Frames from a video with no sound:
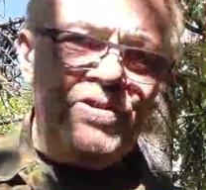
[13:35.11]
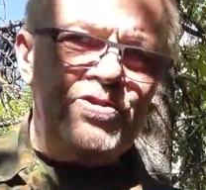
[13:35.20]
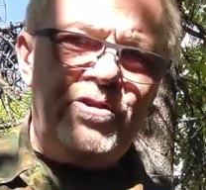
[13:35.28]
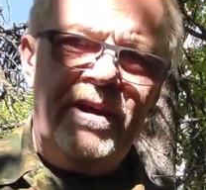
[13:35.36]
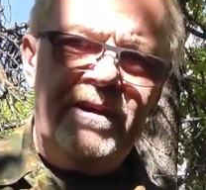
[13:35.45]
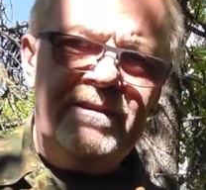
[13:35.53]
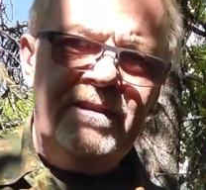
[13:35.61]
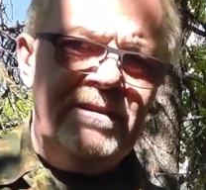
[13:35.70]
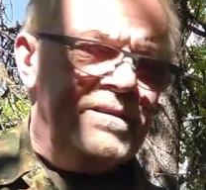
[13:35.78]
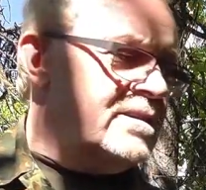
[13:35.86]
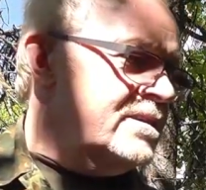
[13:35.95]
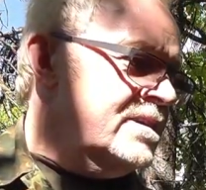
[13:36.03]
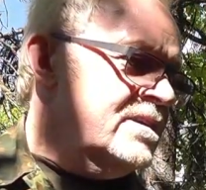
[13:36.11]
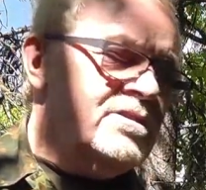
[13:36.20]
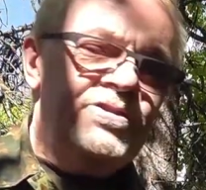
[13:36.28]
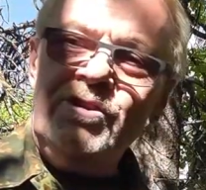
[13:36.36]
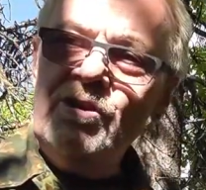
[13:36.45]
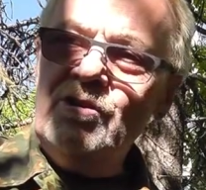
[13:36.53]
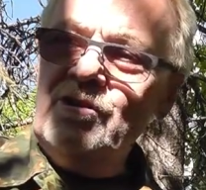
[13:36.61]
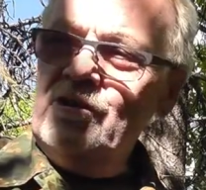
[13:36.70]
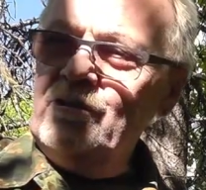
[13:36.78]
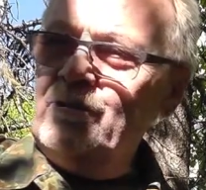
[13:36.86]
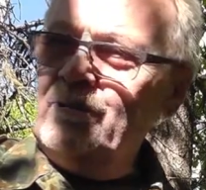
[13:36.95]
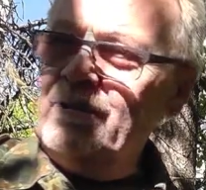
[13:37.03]
and try and show
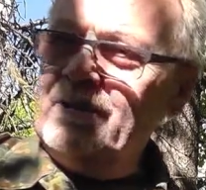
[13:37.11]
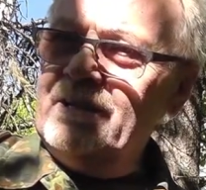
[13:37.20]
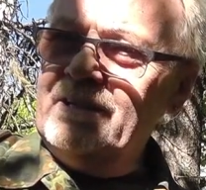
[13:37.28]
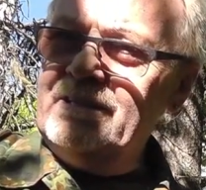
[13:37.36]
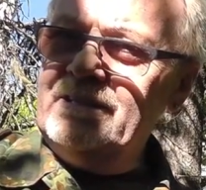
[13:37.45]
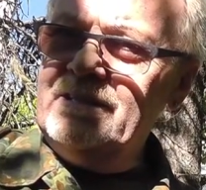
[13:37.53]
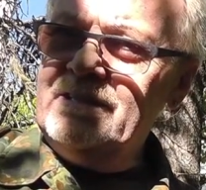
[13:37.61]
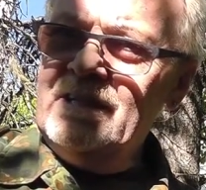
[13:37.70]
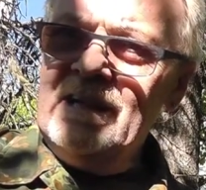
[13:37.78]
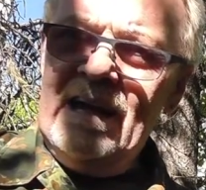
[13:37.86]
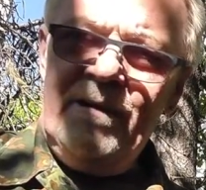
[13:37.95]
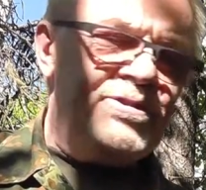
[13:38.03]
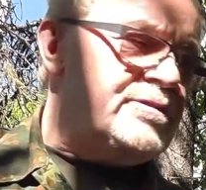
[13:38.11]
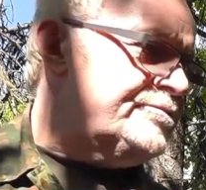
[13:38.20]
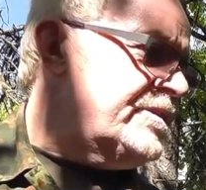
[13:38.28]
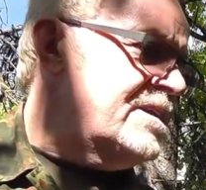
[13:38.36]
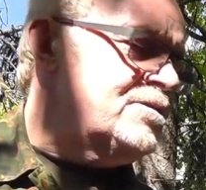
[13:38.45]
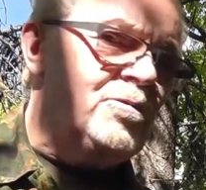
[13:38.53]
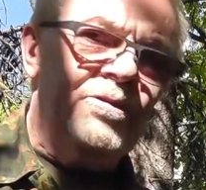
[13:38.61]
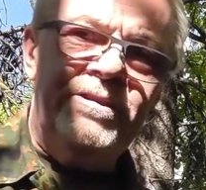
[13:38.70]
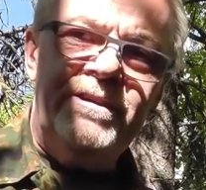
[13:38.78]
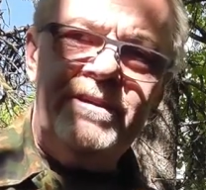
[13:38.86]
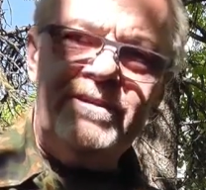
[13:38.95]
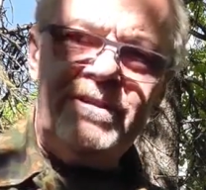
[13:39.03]
you uh, how to find one
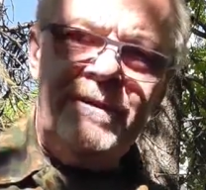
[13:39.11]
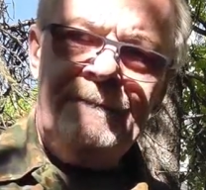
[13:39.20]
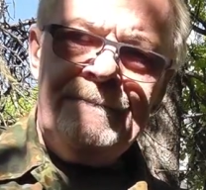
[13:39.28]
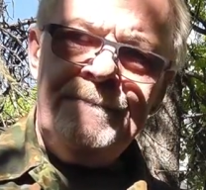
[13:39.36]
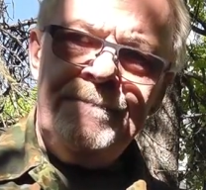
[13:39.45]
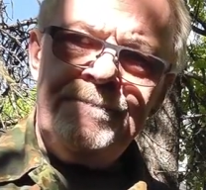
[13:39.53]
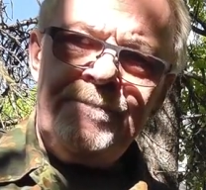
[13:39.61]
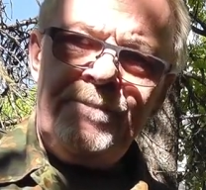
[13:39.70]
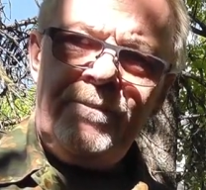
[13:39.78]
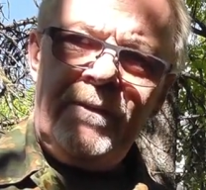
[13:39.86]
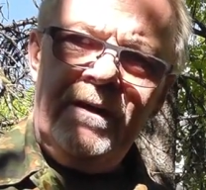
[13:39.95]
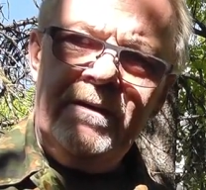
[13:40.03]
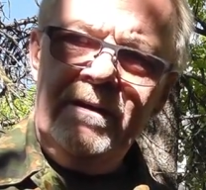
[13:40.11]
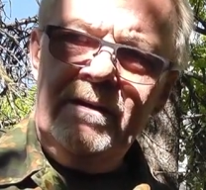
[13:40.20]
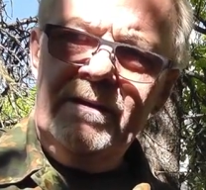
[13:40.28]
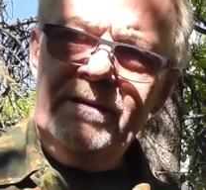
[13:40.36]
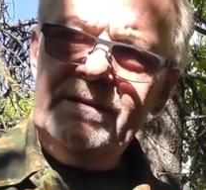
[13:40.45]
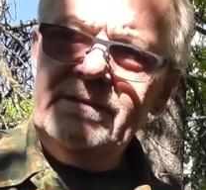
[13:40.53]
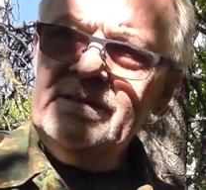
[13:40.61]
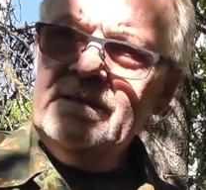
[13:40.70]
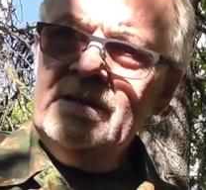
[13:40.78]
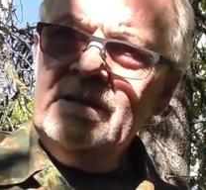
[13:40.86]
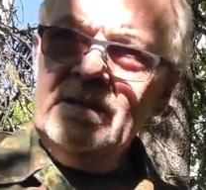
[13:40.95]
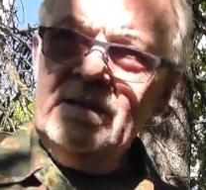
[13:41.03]
of these uh,
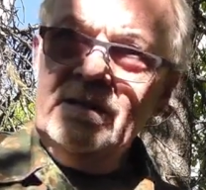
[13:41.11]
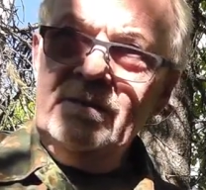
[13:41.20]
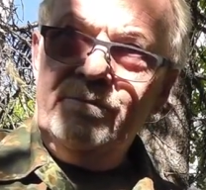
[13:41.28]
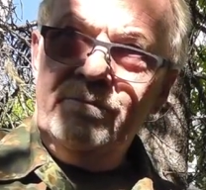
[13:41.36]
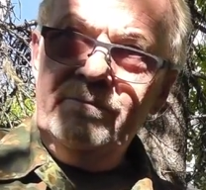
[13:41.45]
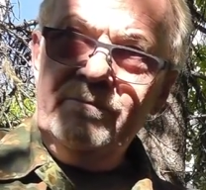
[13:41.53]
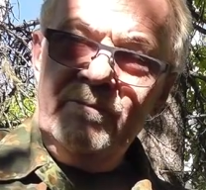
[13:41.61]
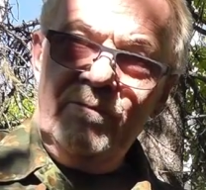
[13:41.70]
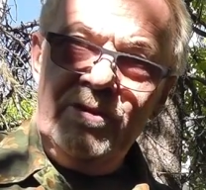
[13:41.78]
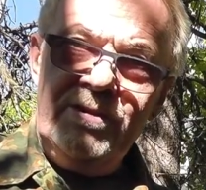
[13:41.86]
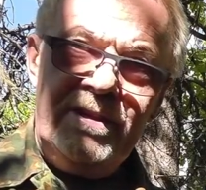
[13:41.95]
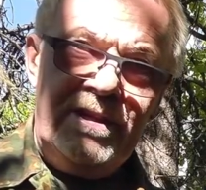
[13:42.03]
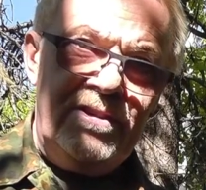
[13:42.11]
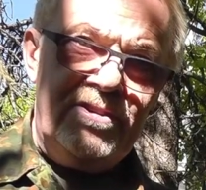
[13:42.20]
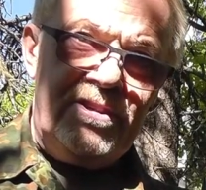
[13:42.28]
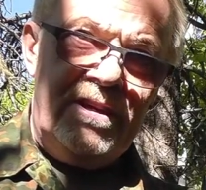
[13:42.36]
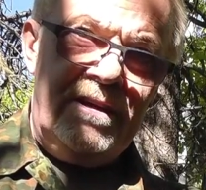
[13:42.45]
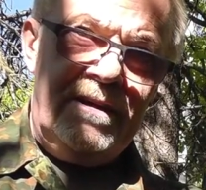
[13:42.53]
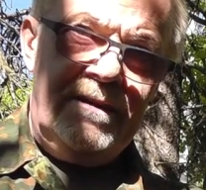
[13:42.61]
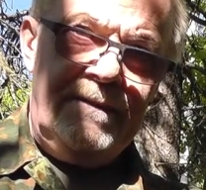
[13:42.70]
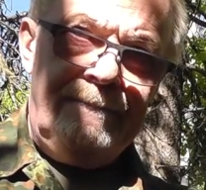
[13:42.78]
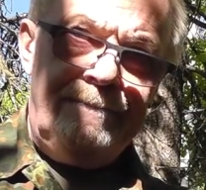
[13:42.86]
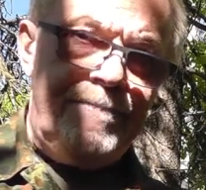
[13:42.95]
one of these uh,